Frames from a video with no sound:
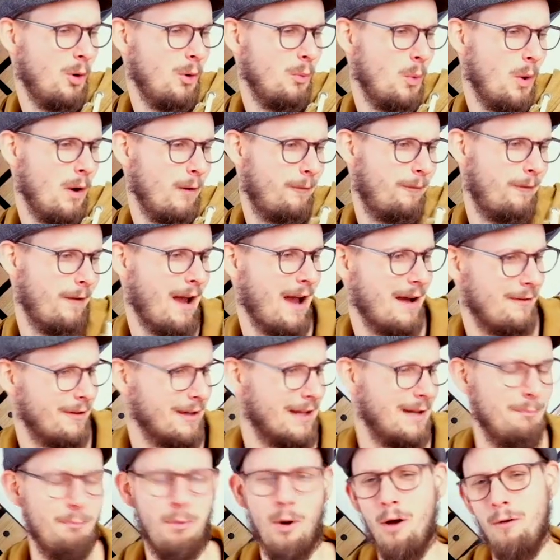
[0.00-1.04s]
with
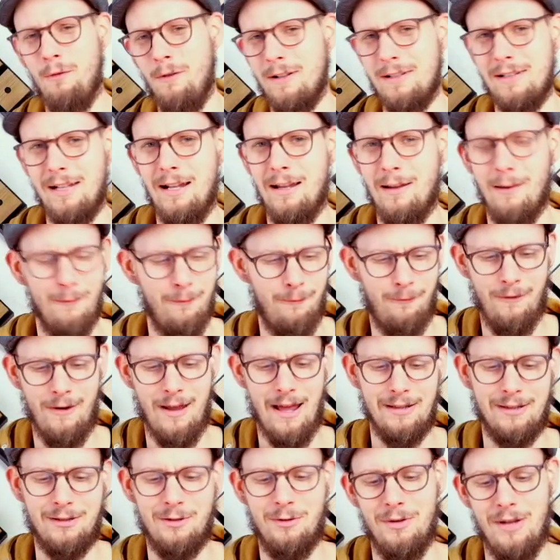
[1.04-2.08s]
having a perfectly
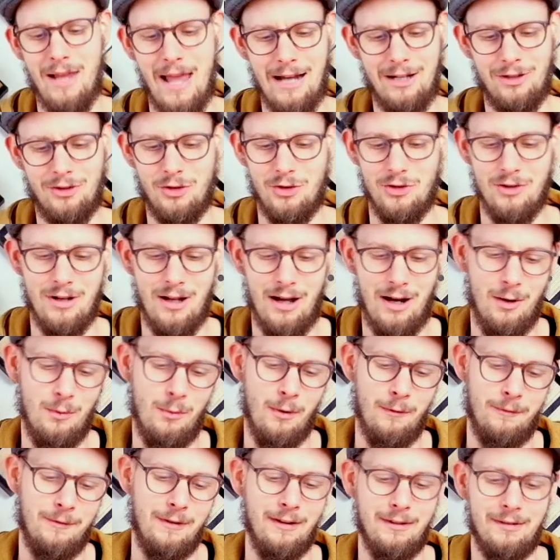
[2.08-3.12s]
flat connection now
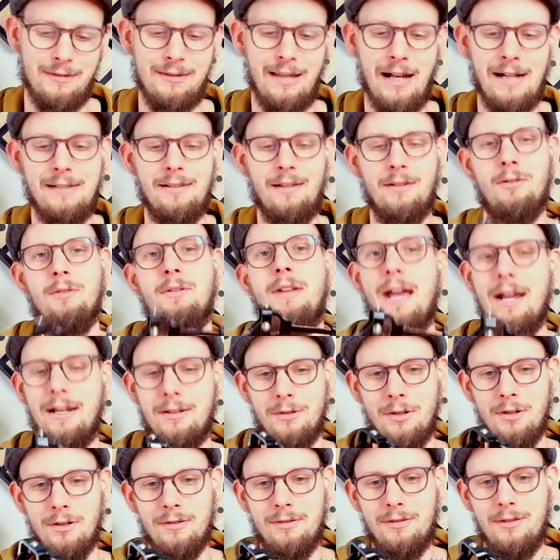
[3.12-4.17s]
with these delta
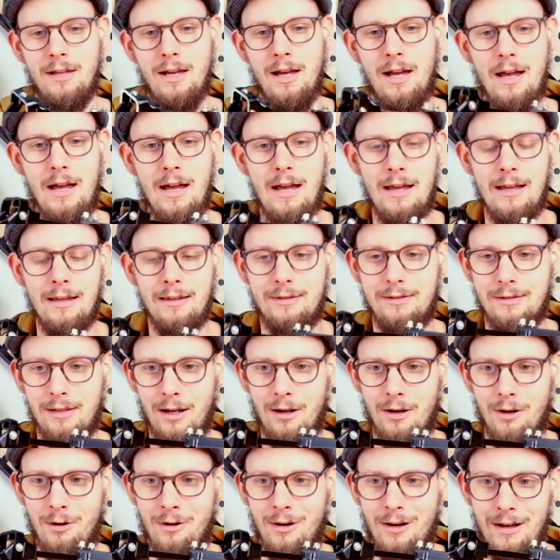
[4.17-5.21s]
connectors.
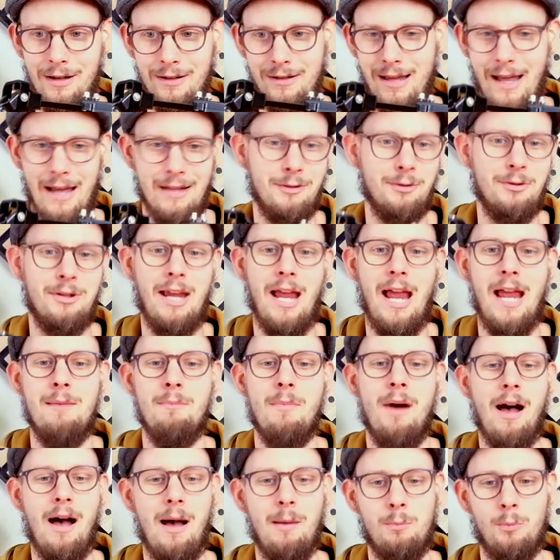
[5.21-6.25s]
So I had to
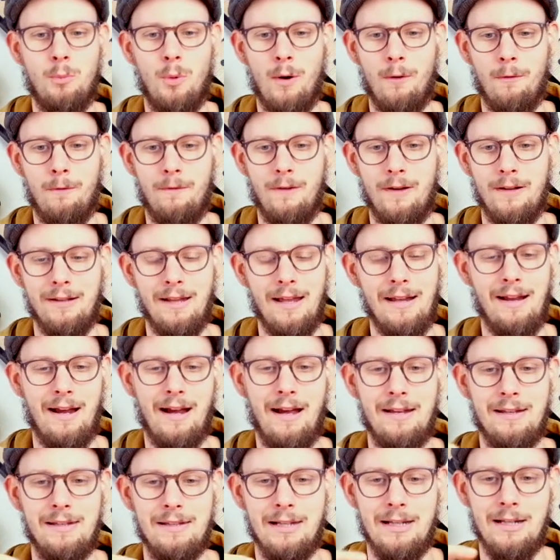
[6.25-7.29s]
came up with another
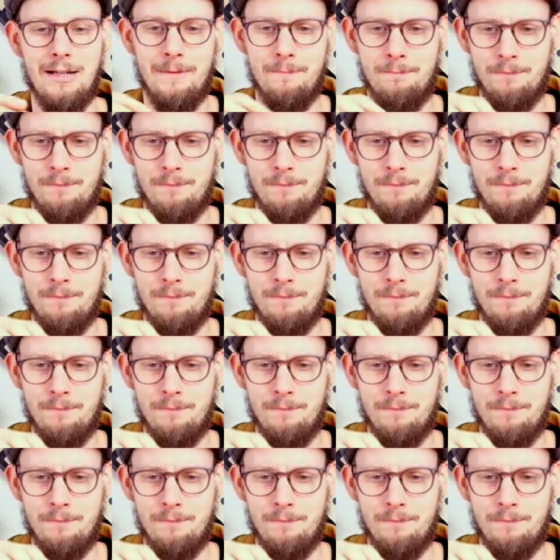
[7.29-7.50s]
idea.